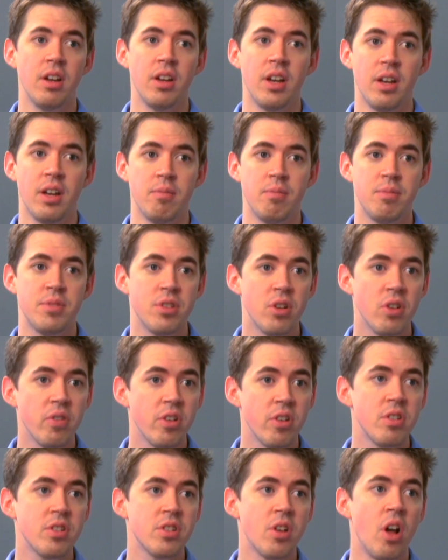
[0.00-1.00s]
Uh,
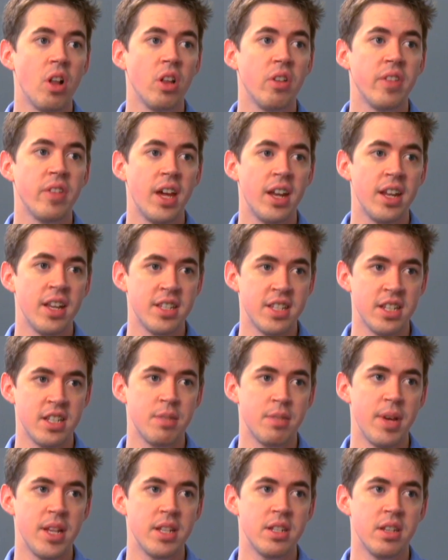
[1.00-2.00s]
servers, all of that is
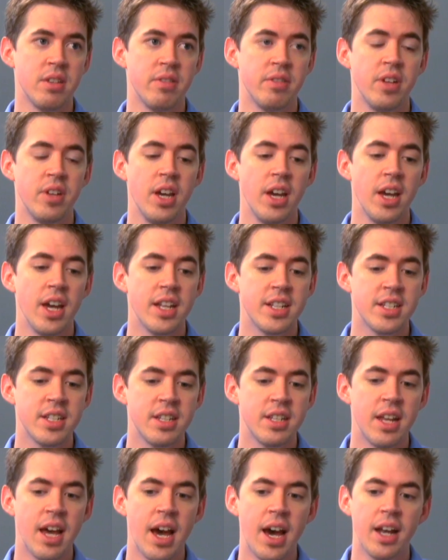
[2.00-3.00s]
expensive.
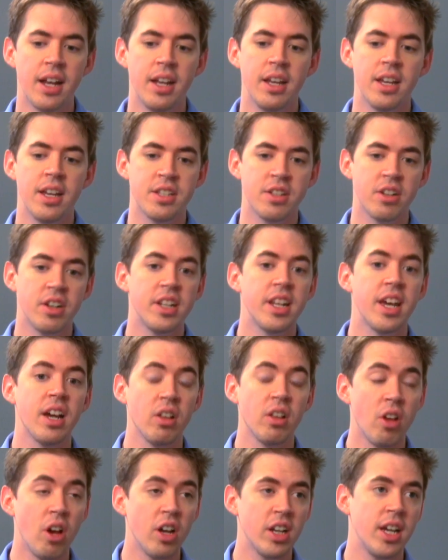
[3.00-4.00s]
It's not, it's going to take
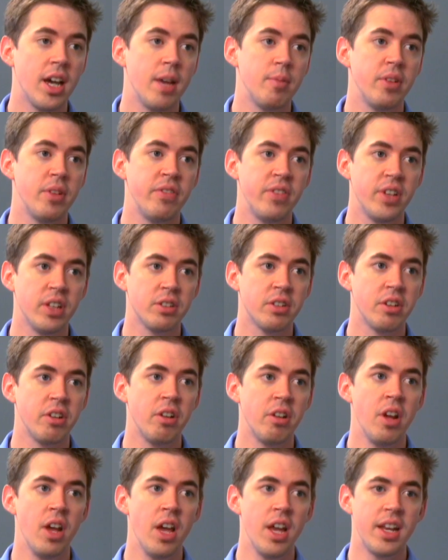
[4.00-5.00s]
a long time to
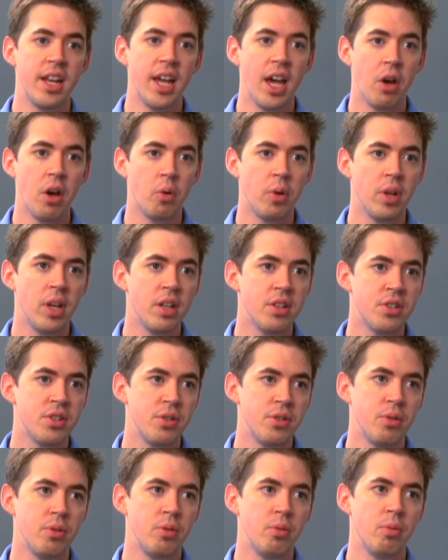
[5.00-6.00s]
filter down
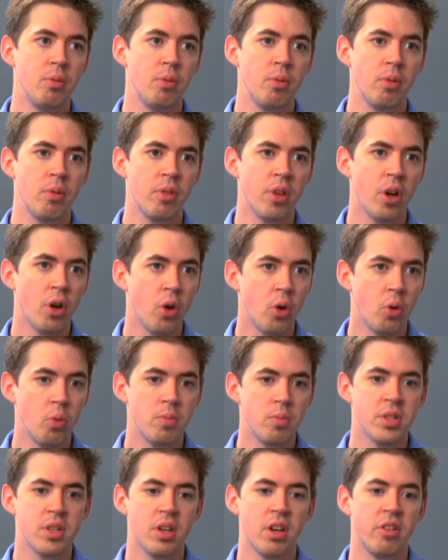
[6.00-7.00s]
into the
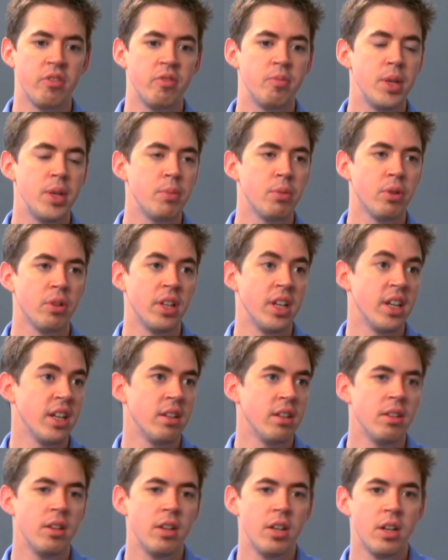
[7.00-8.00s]
homes of people
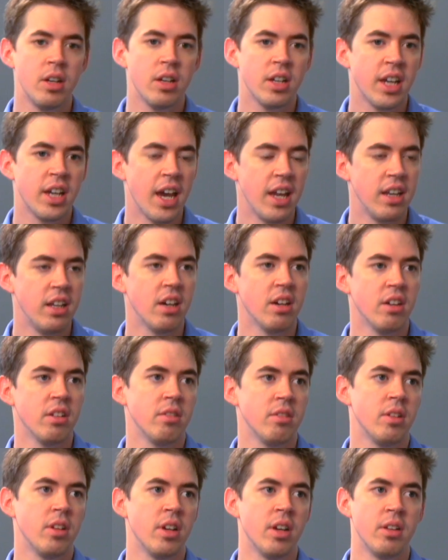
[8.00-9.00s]
in Kenya,
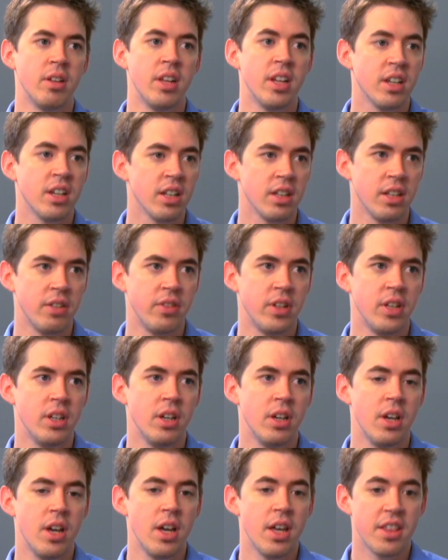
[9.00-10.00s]
uh, in Kilifi.
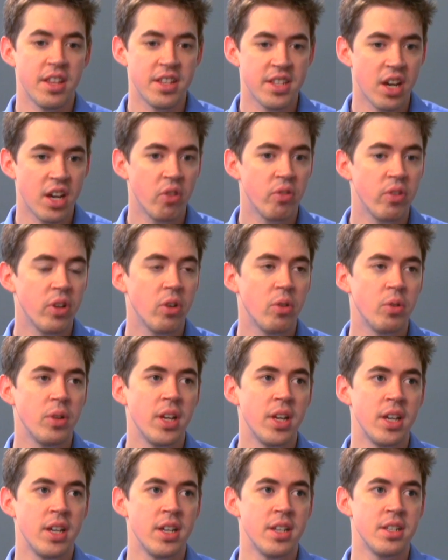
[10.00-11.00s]
The cell phone
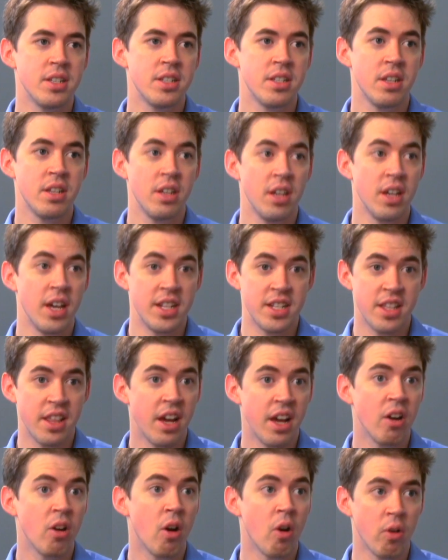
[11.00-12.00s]
is, it's
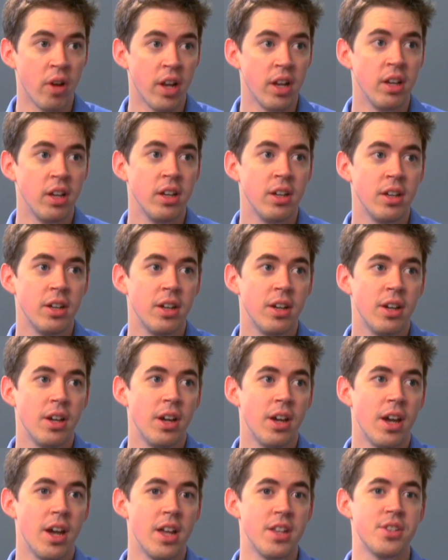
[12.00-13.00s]
there already.
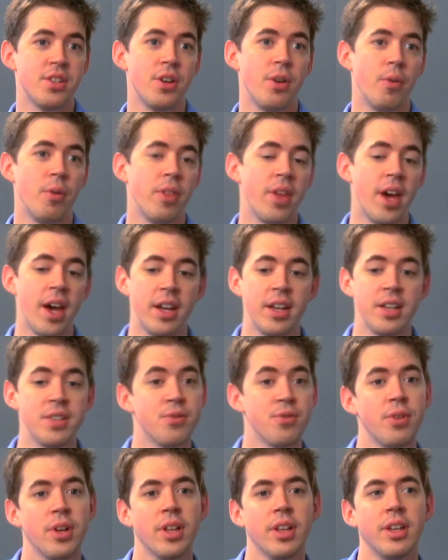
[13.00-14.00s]
And so that
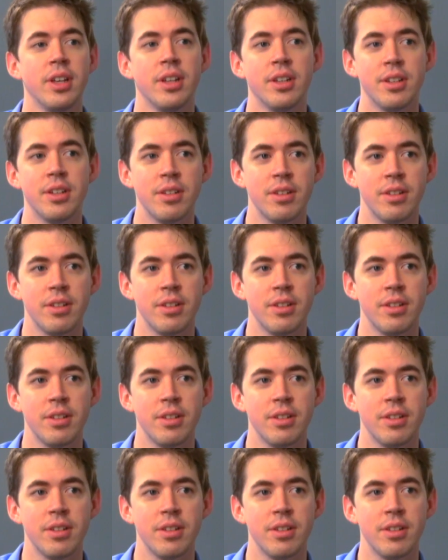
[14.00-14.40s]
is really,